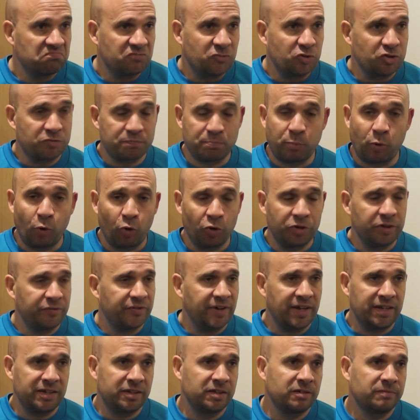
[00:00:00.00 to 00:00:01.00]
just poor
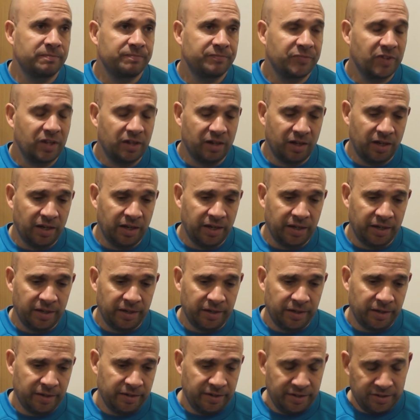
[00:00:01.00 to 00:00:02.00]
defending,
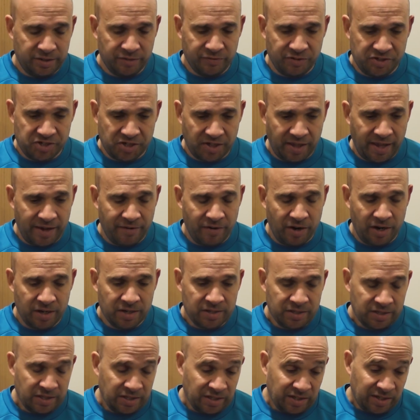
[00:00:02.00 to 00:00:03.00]
individual
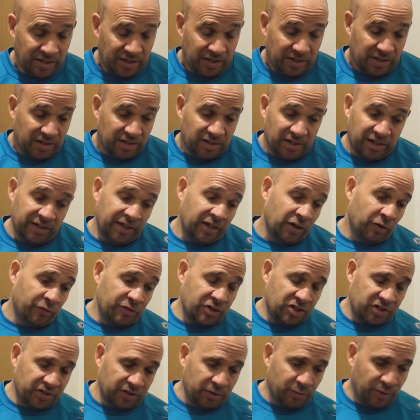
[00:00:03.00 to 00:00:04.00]
error. And then
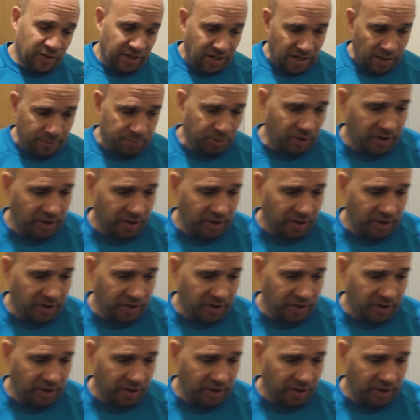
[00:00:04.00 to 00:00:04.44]
obviously we get a